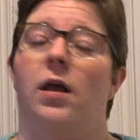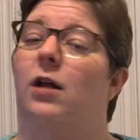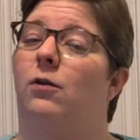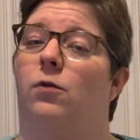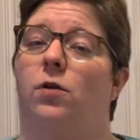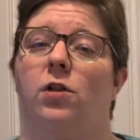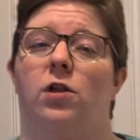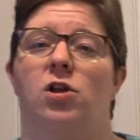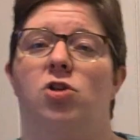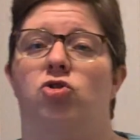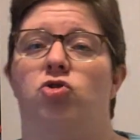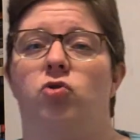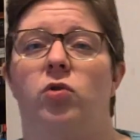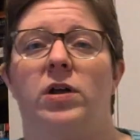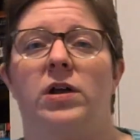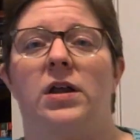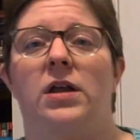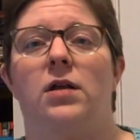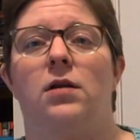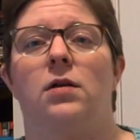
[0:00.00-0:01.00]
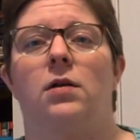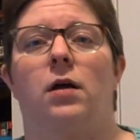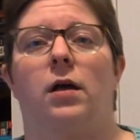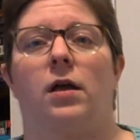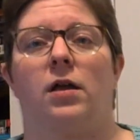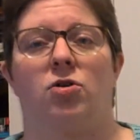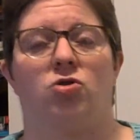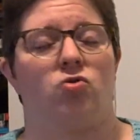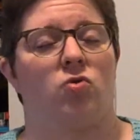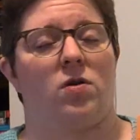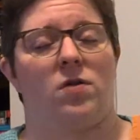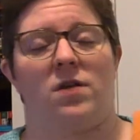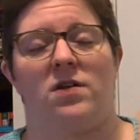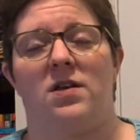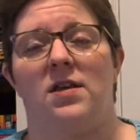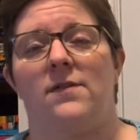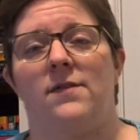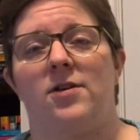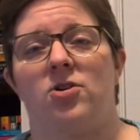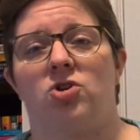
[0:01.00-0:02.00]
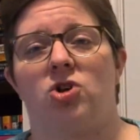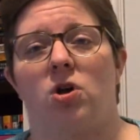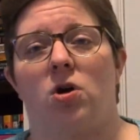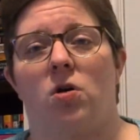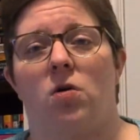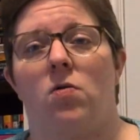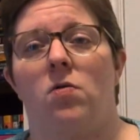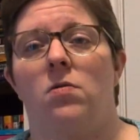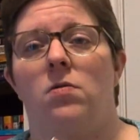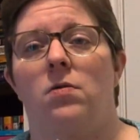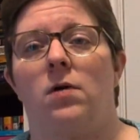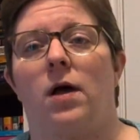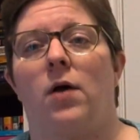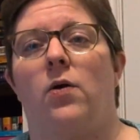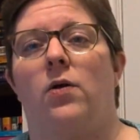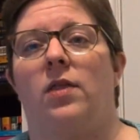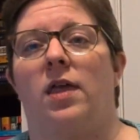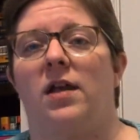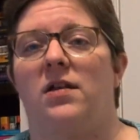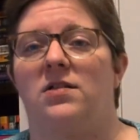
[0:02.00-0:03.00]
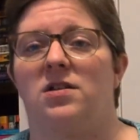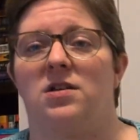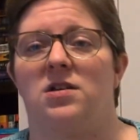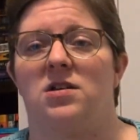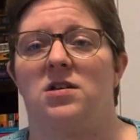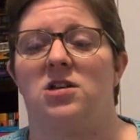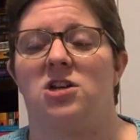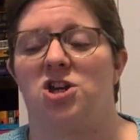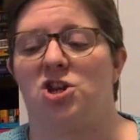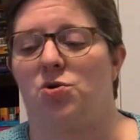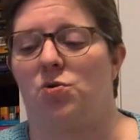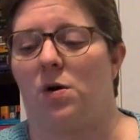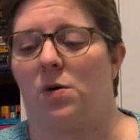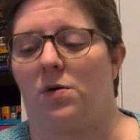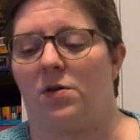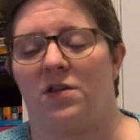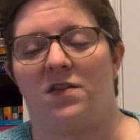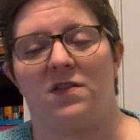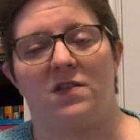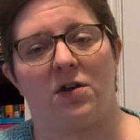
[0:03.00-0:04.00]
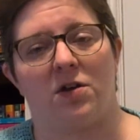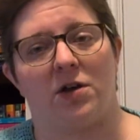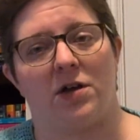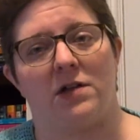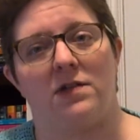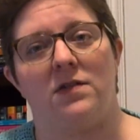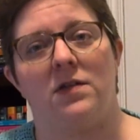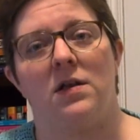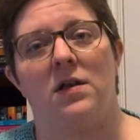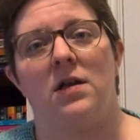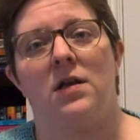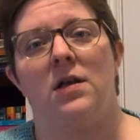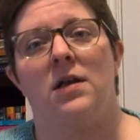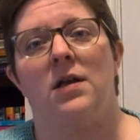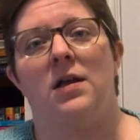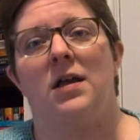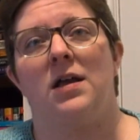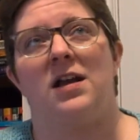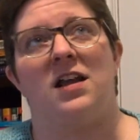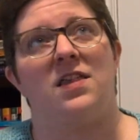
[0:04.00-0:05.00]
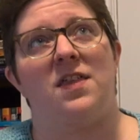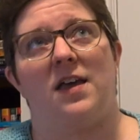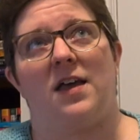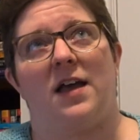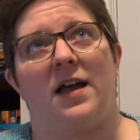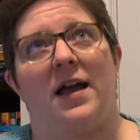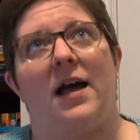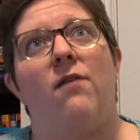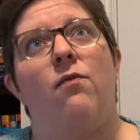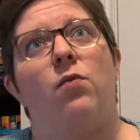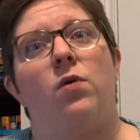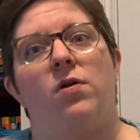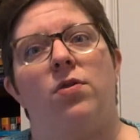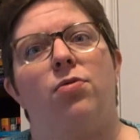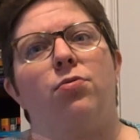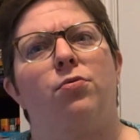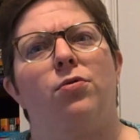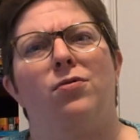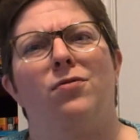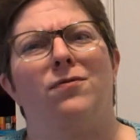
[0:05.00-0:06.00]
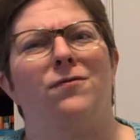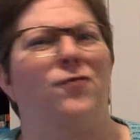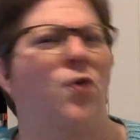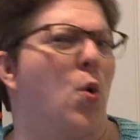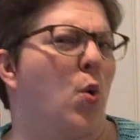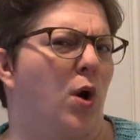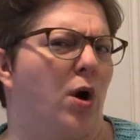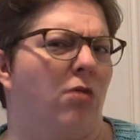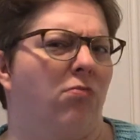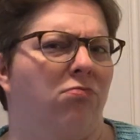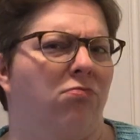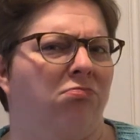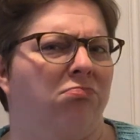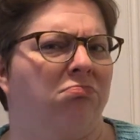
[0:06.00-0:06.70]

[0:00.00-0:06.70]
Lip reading: and really enjoyed it. I enjoy the TV show. I would like to continue on with the series, and I think I have 1 through 4.